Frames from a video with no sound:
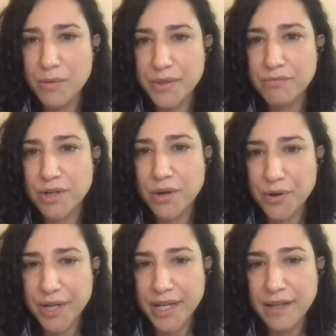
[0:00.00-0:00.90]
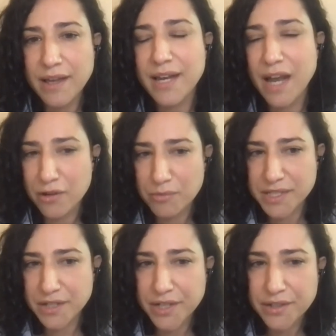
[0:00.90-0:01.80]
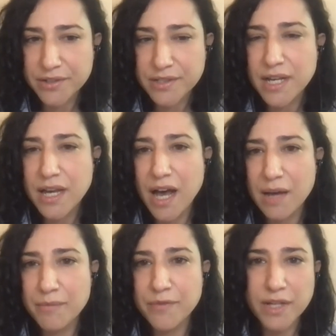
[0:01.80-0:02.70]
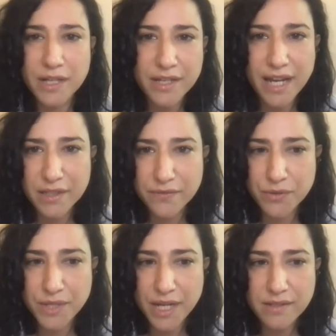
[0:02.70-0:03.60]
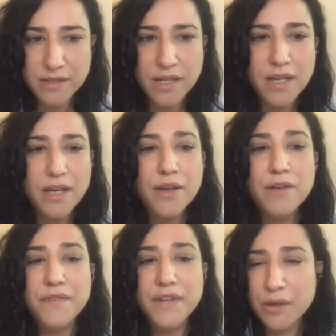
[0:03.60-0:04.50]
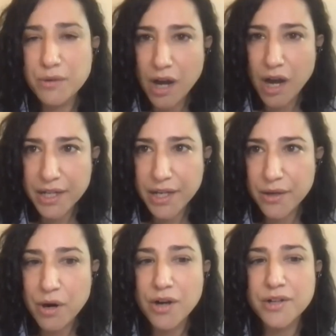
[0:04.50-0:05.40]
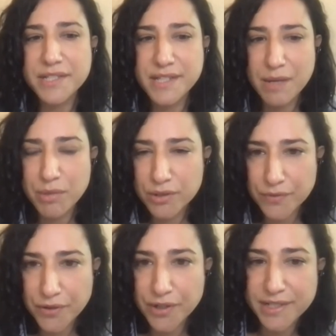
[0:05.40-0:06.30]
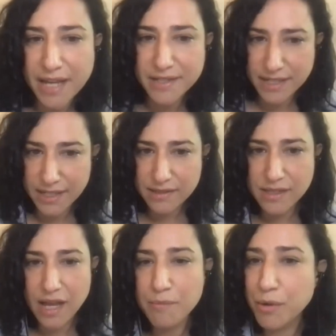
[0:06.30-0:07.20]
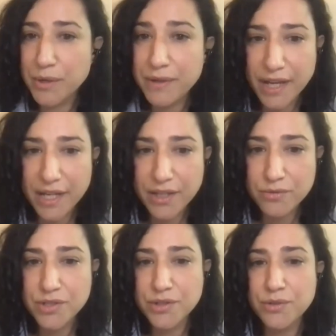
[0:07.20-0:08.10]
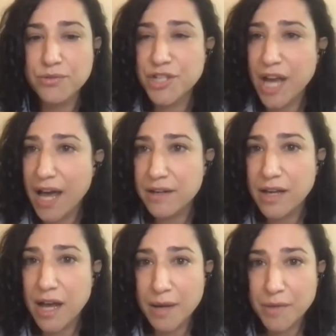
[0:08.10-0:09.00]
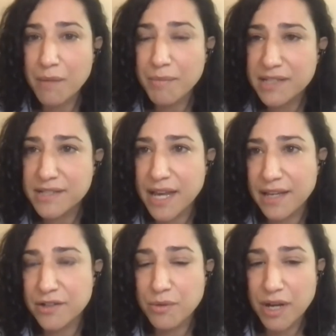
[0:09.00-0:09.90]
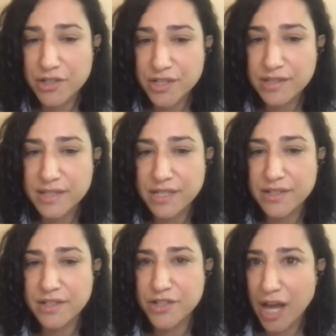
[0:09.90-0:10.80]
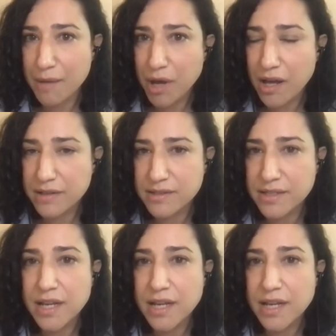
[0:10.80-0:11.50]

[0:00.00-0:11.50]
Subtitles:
with the recording and other materials in the next few days. Video and audio are disabled for attendees, but we invite you to chat comments and questions into the chat box